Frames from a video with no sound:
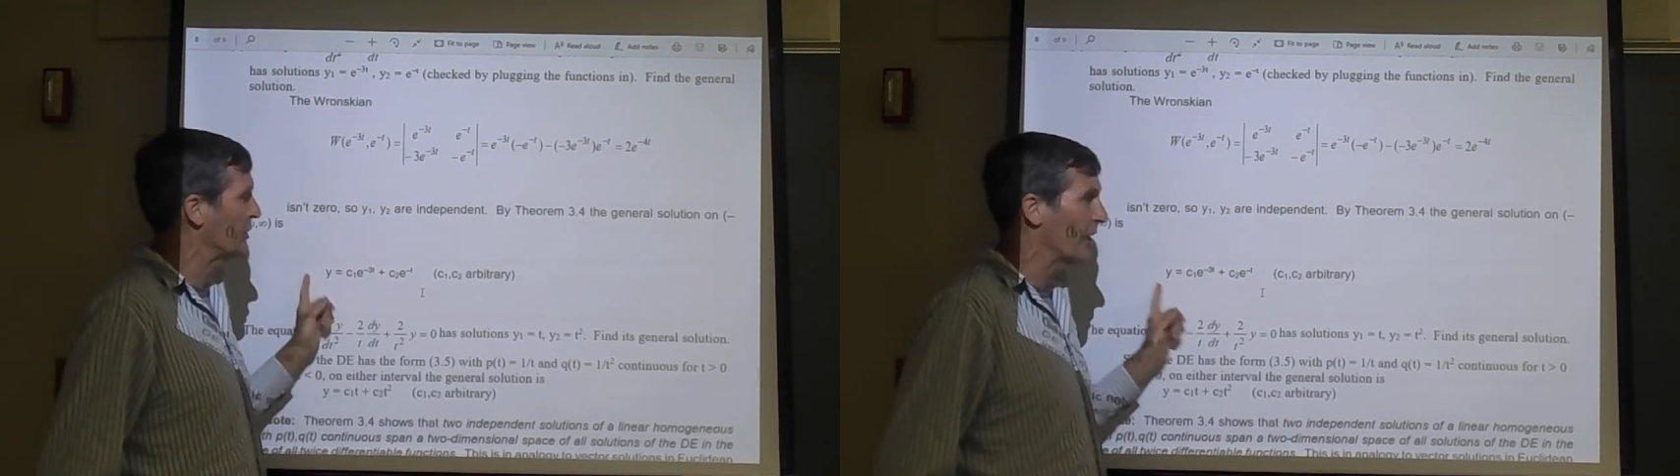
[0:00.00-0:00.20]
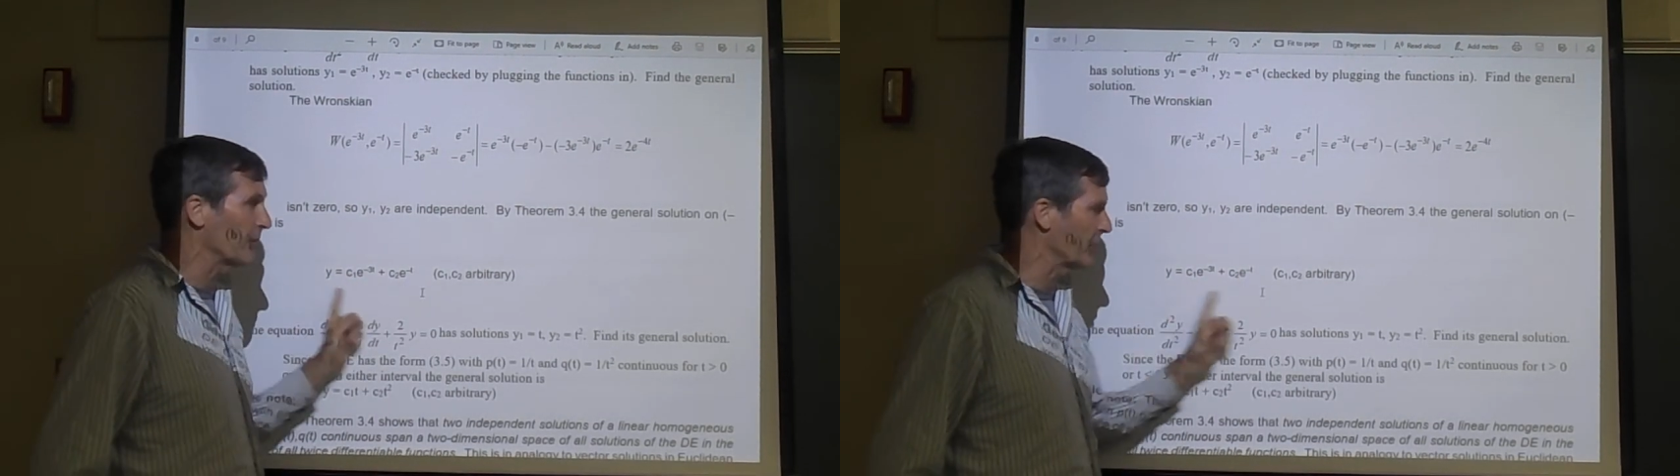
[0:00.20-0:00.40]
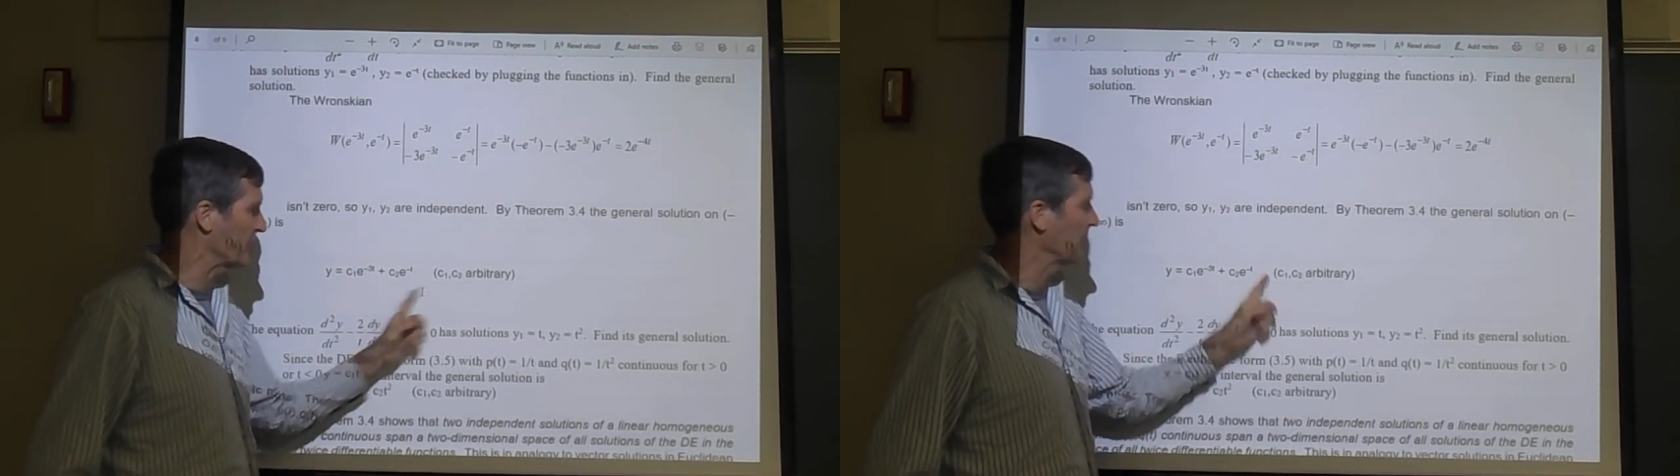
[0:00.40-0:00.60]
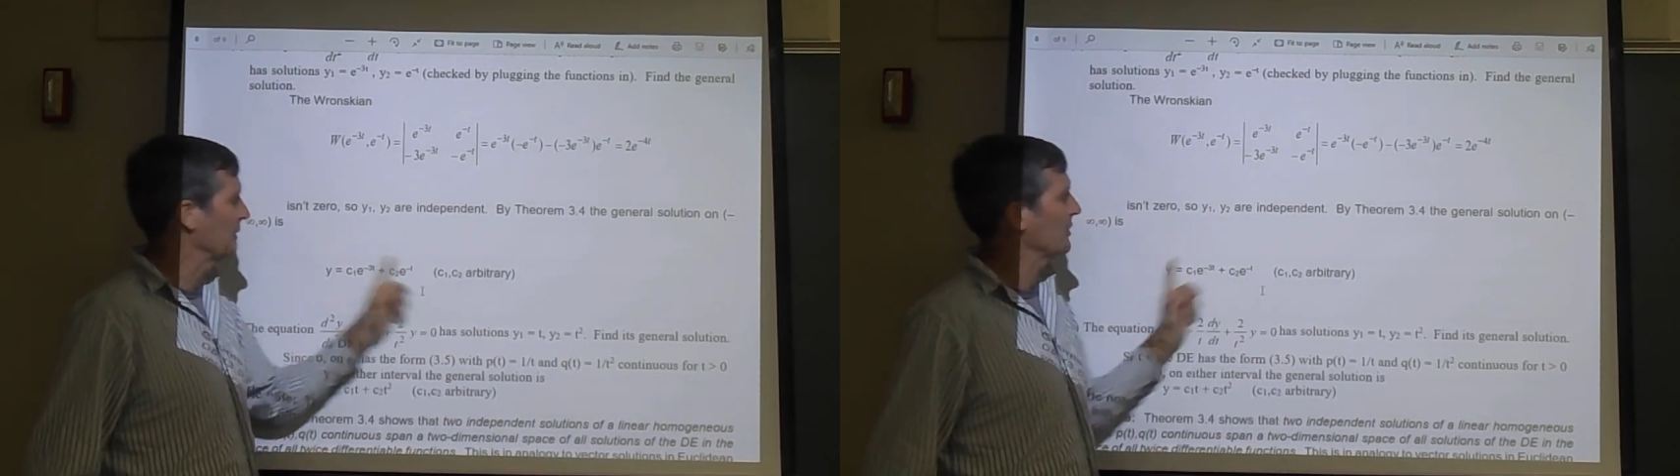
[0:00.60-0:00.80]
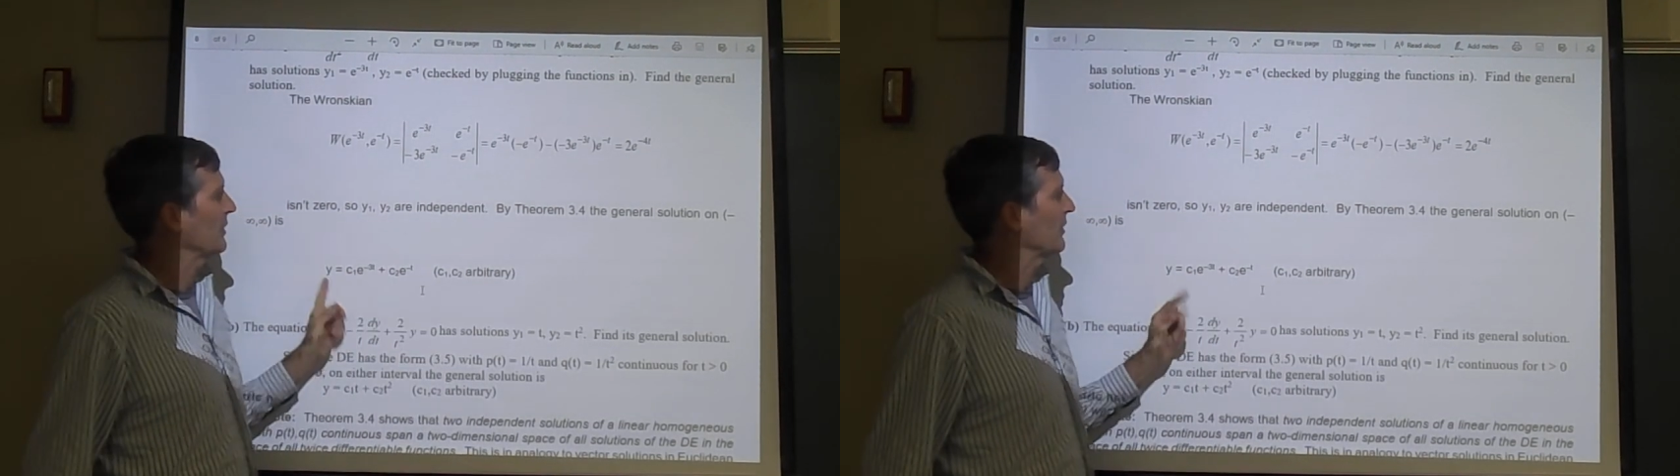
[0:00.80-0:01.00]
general
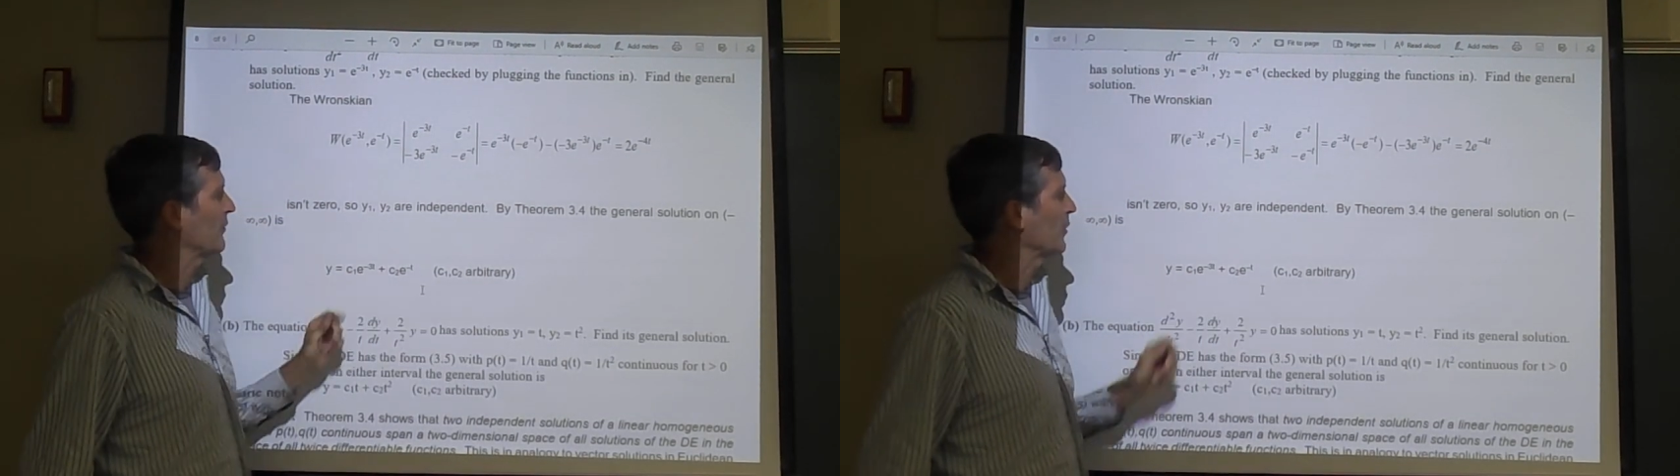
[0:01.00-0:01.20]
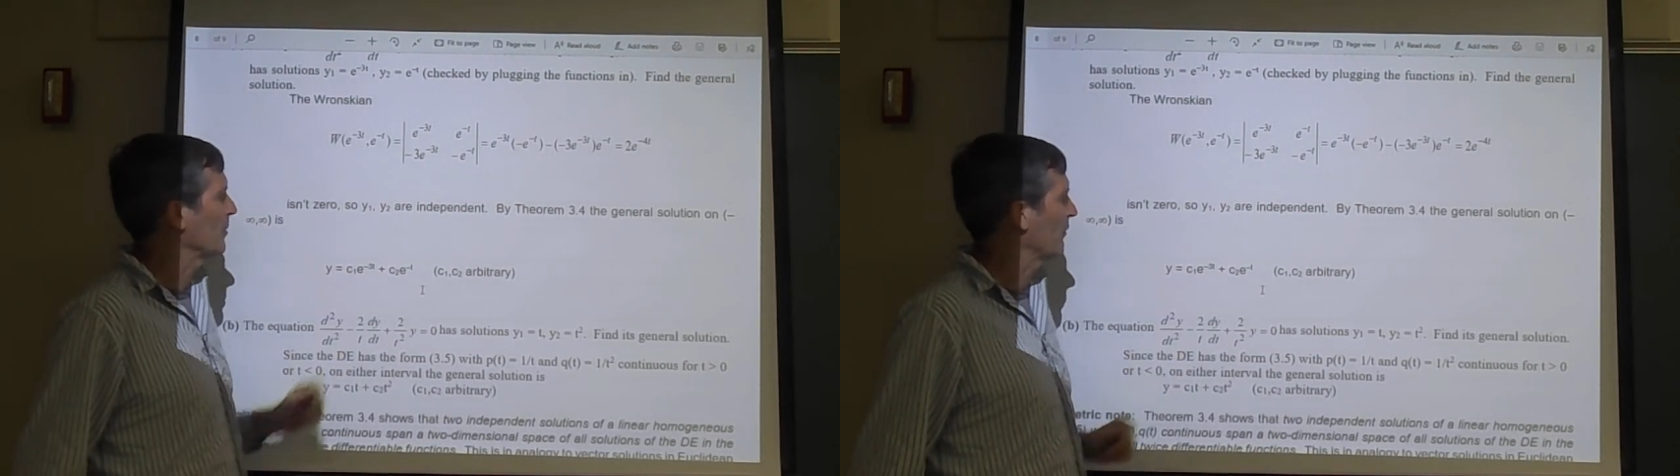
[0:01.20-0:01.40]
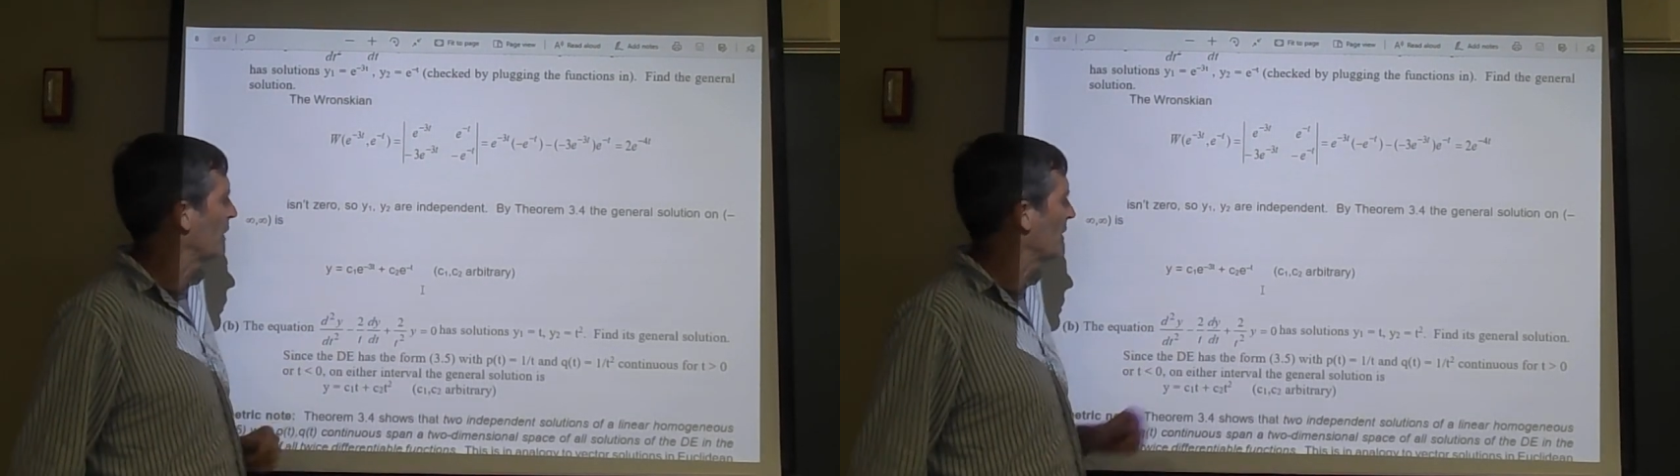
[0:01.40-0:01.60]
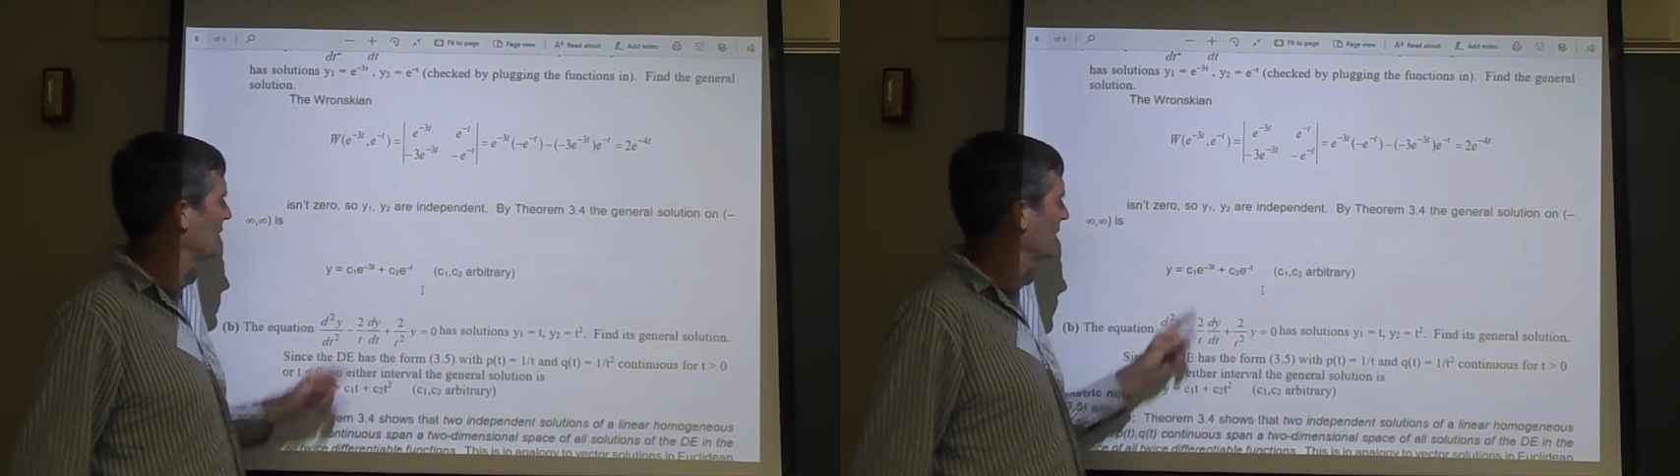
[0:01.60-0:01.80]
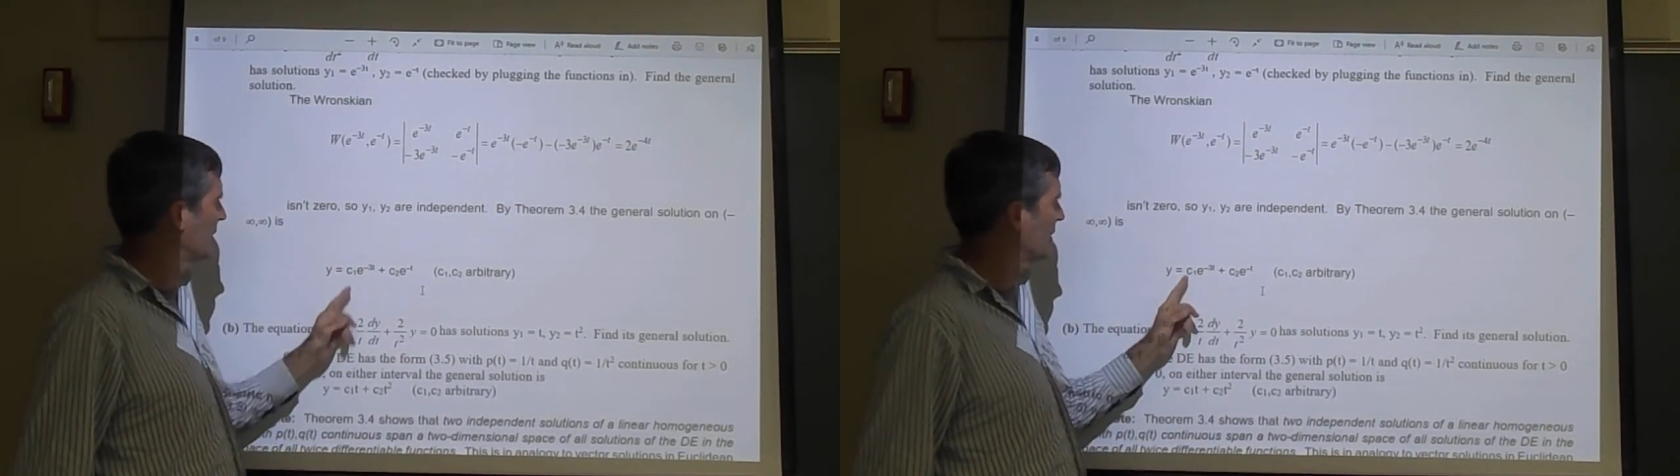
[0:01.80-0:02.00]
solution, the form of all
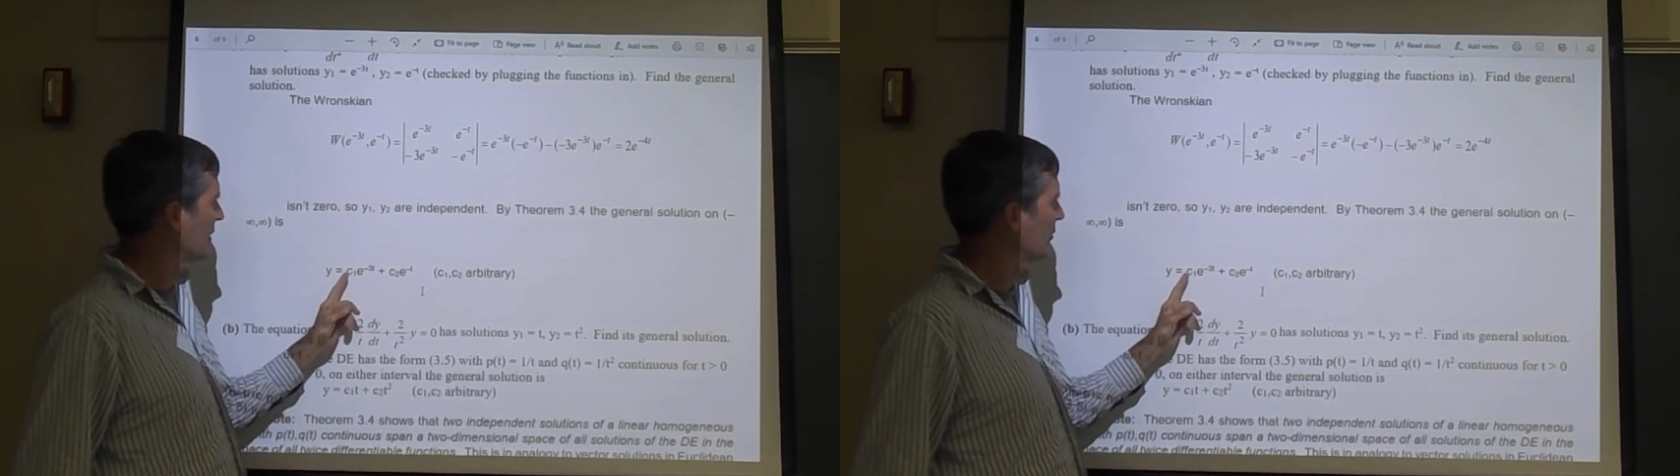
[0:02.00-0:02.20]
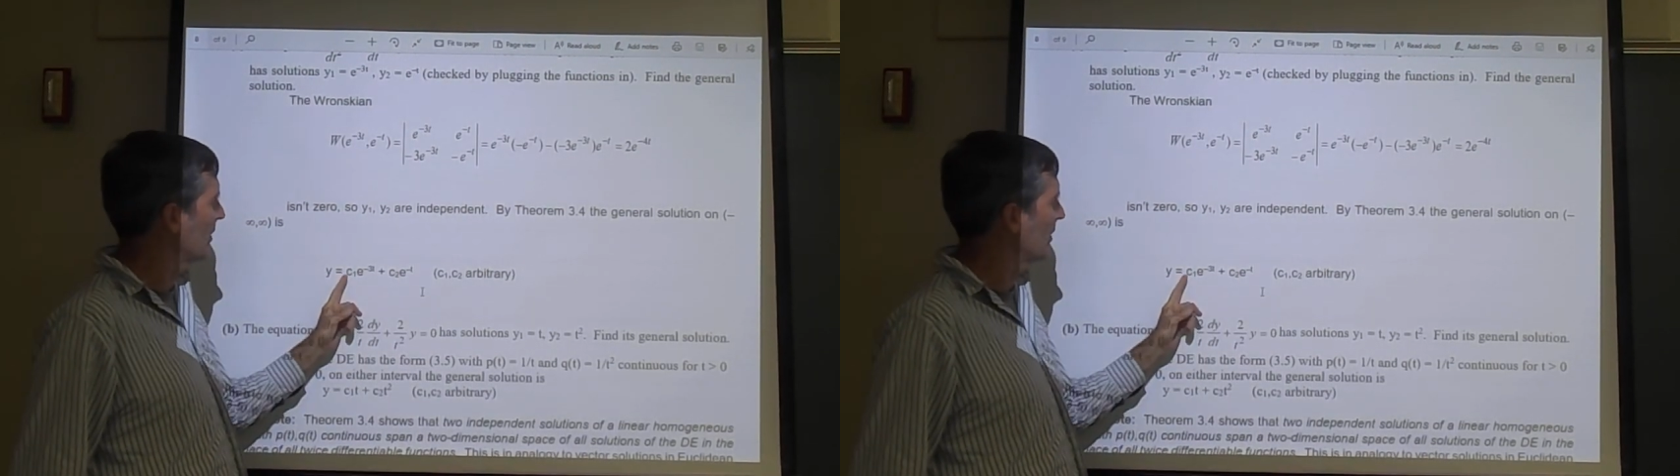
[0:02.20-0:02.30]
solutions,